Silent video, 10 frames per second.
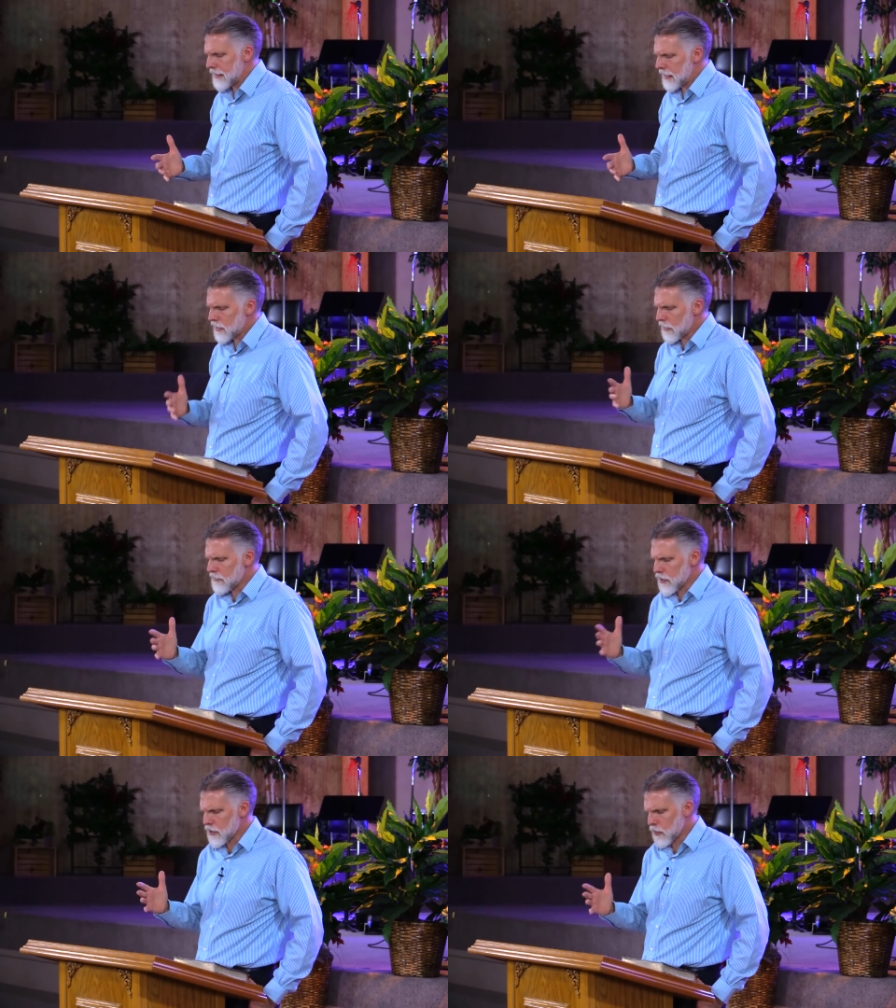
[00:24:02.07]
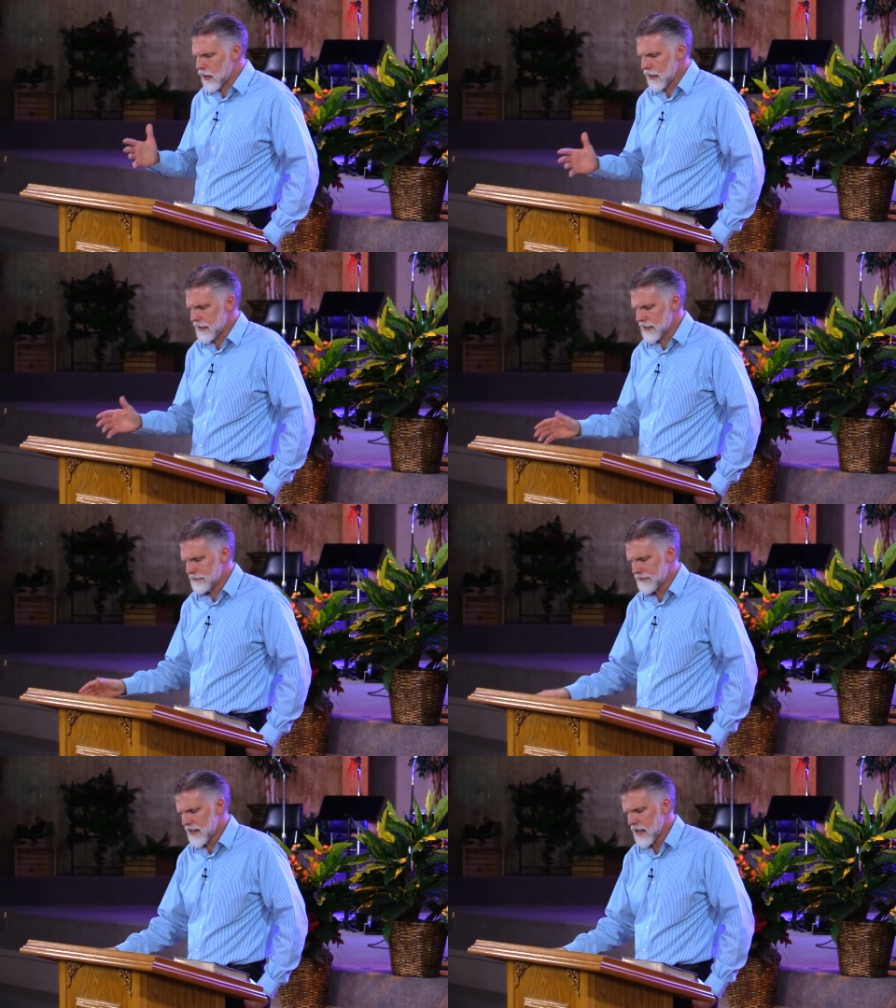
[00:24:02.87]
That's our first works.
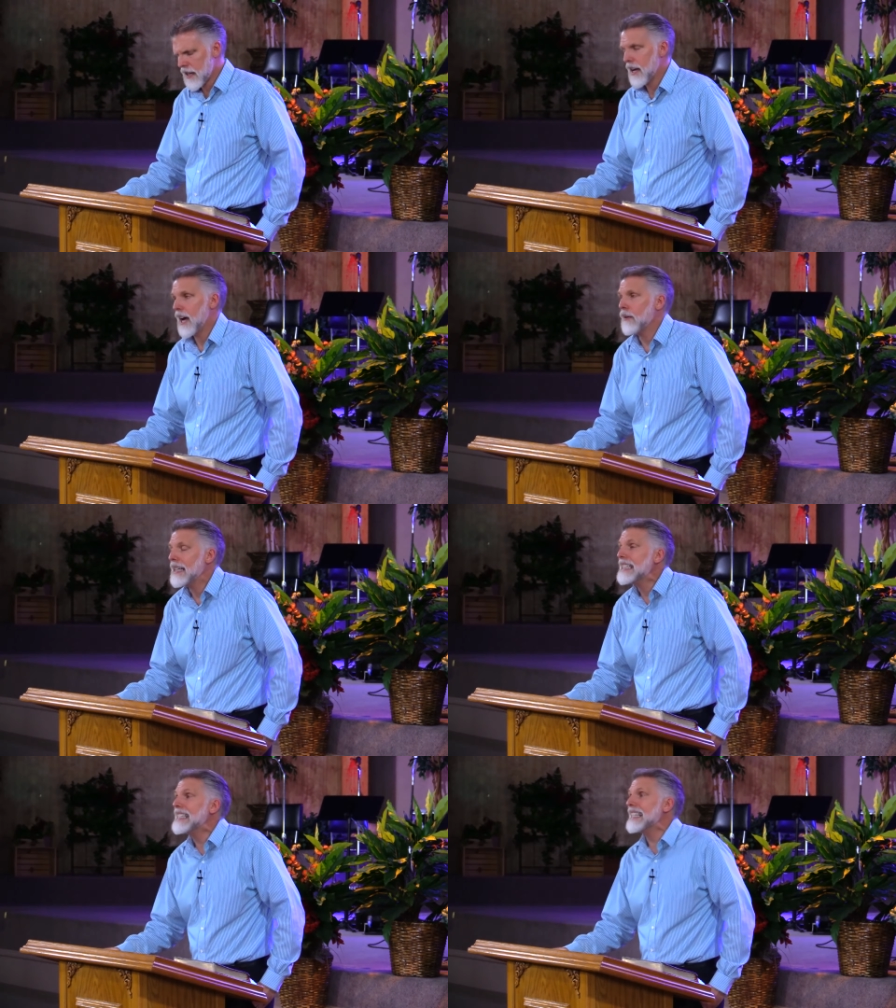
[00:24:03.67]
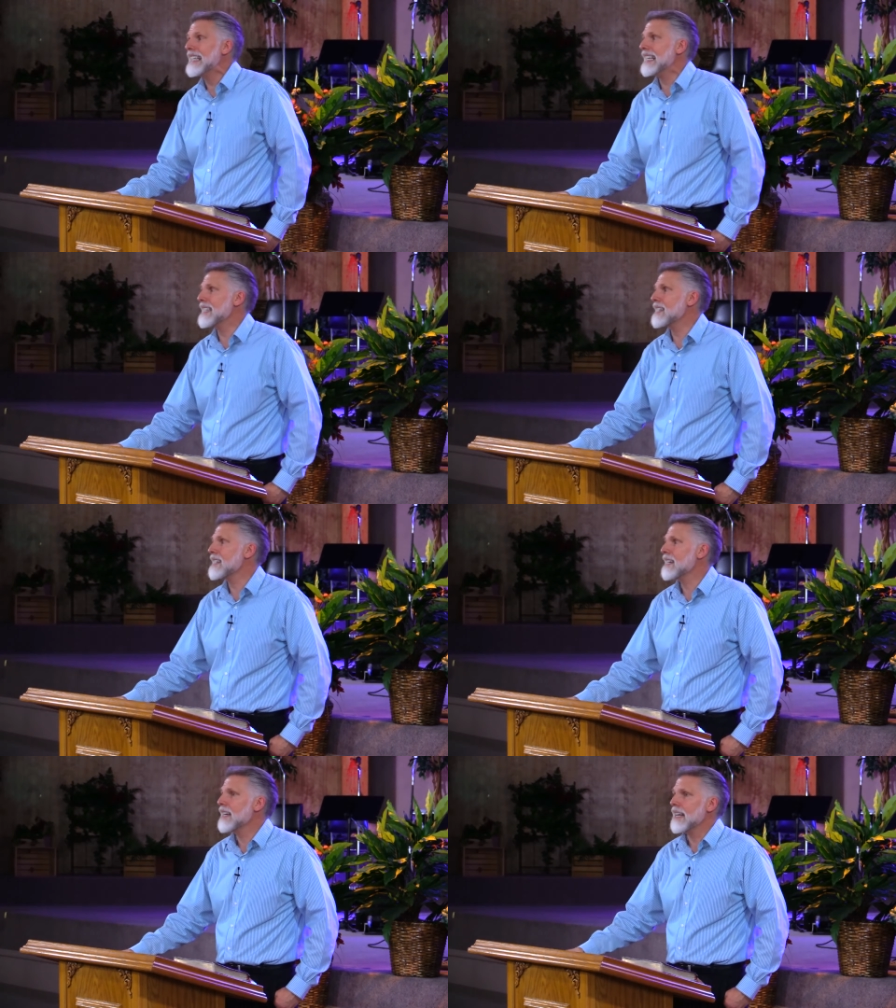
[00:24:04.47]
How easy it
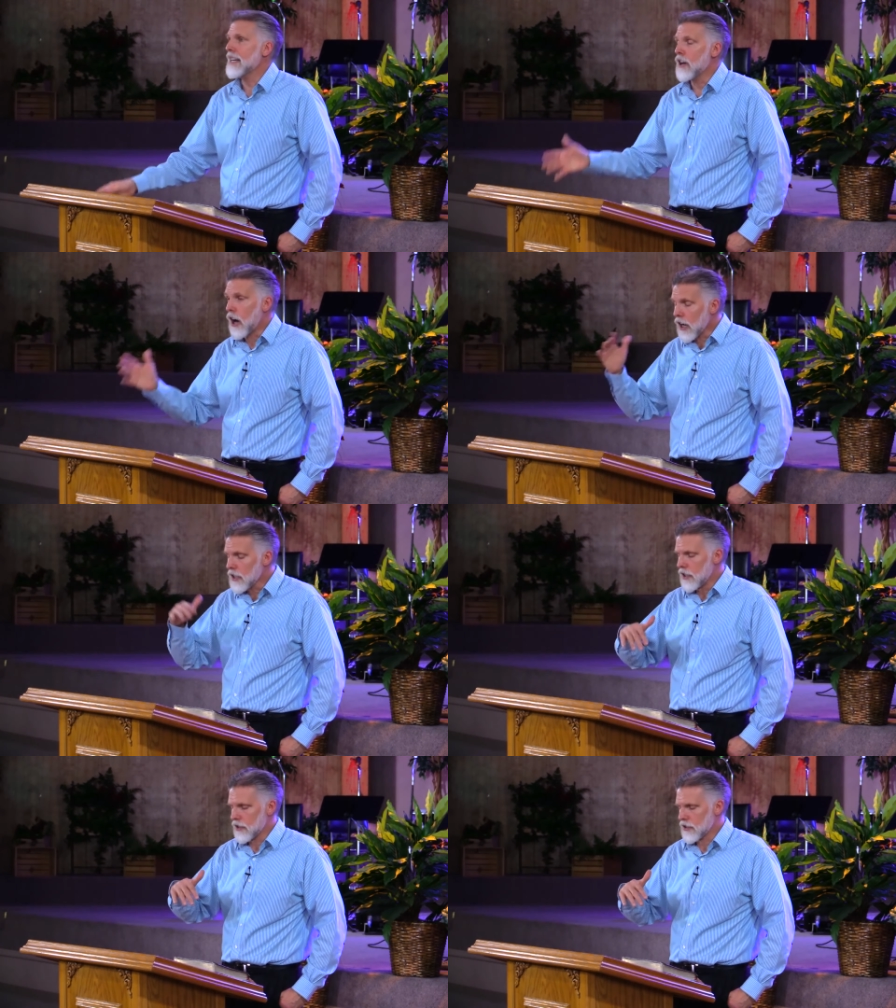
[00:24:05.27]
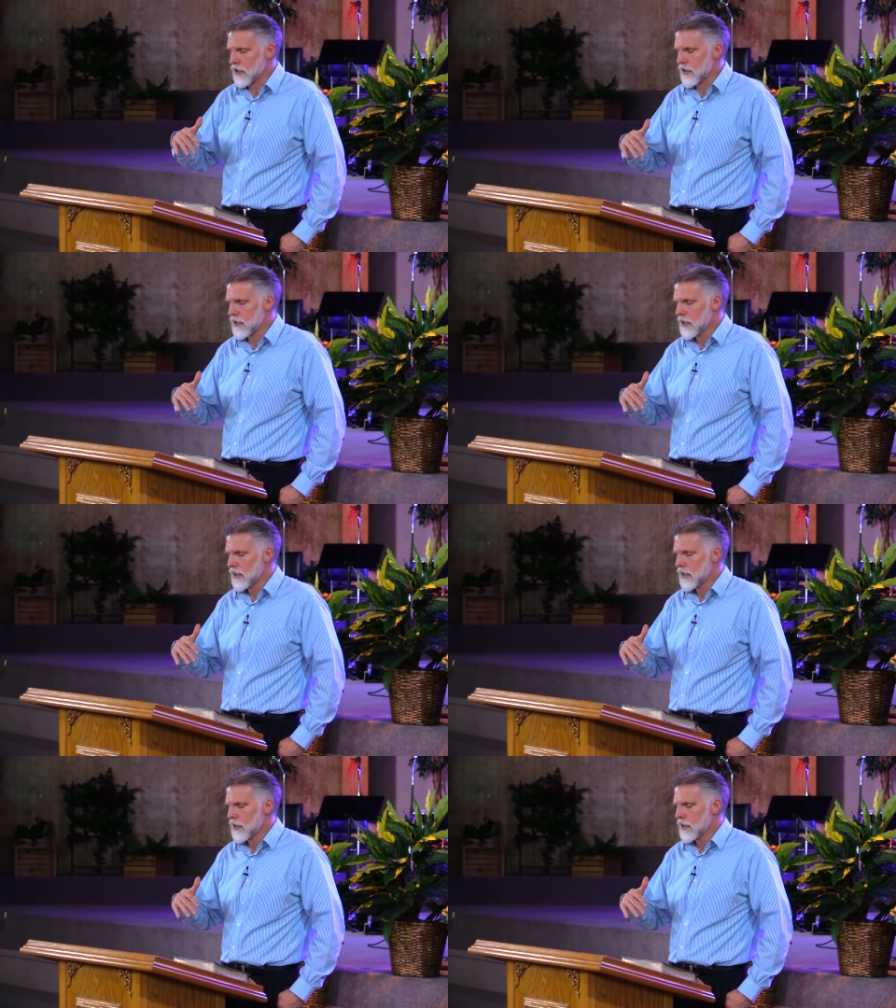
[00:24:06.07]
is in our culture
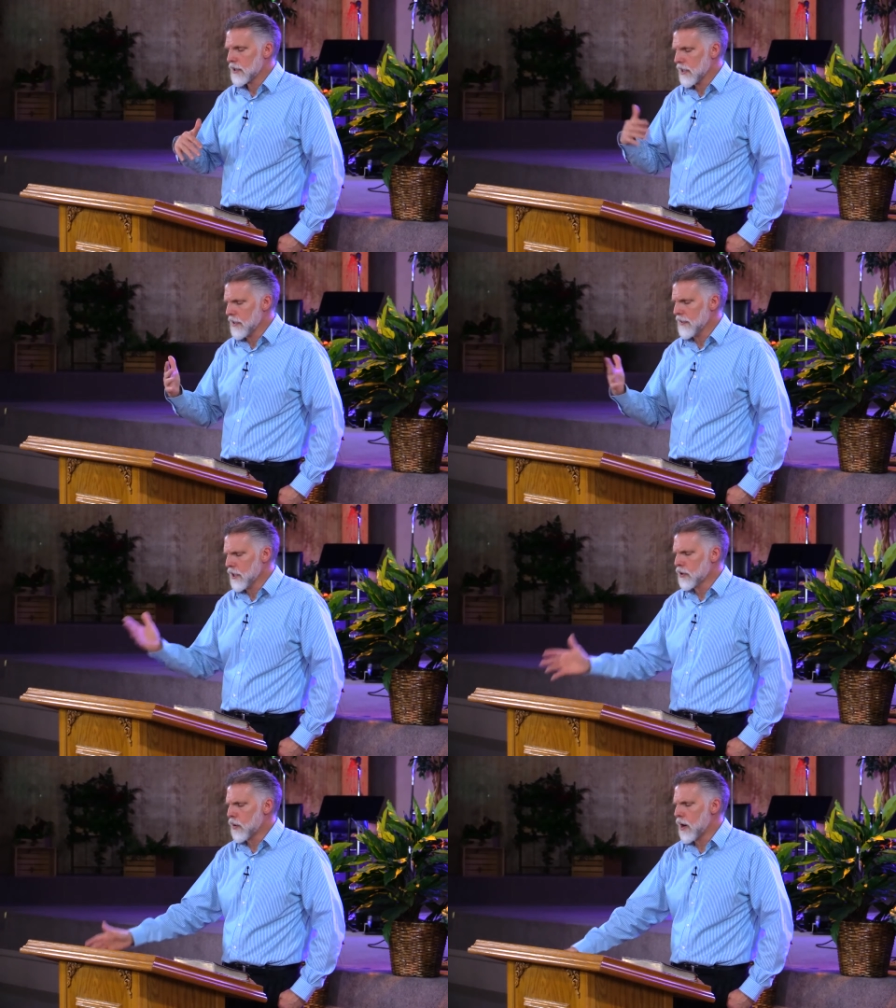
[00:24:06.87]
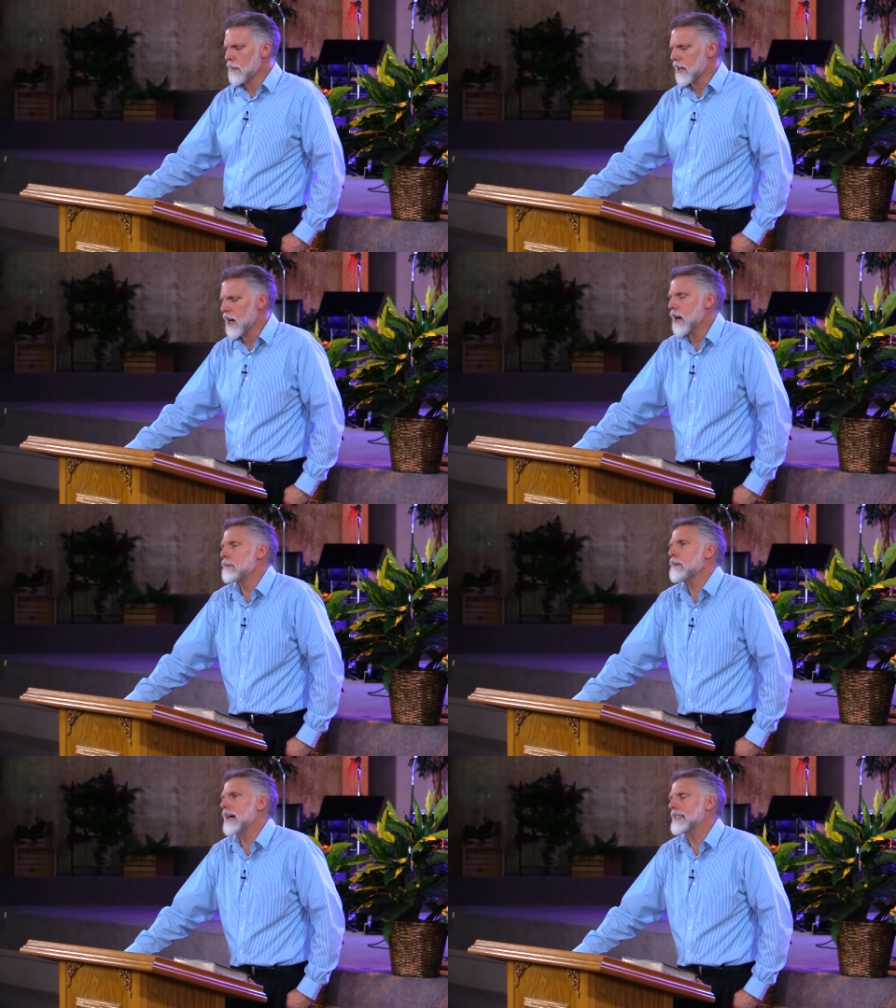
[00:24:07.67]
to live a lukewarm or
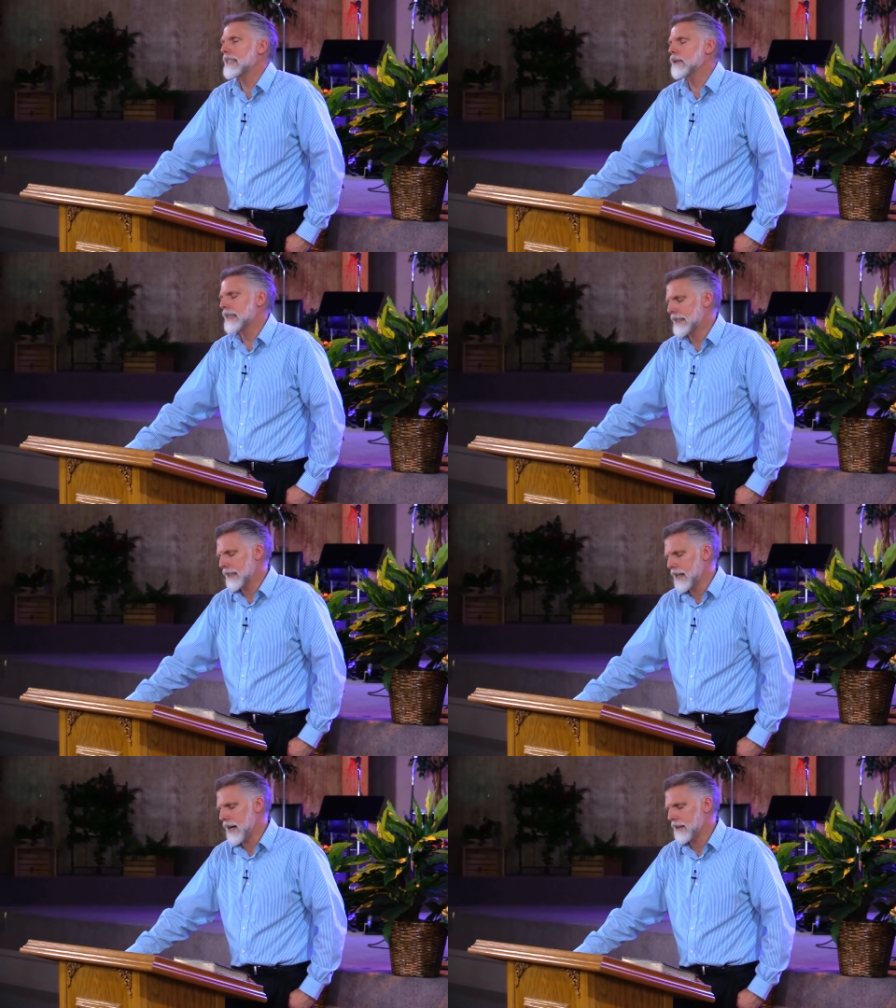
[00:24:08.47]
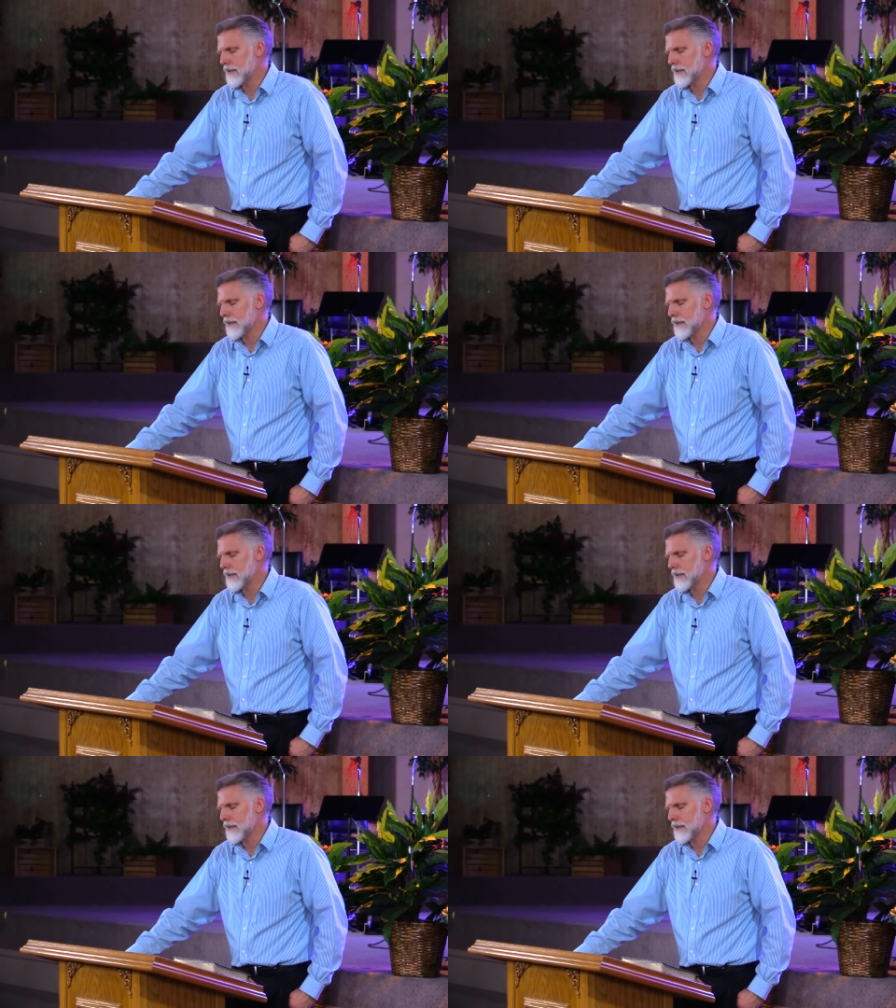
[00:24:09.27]
compromising Christian life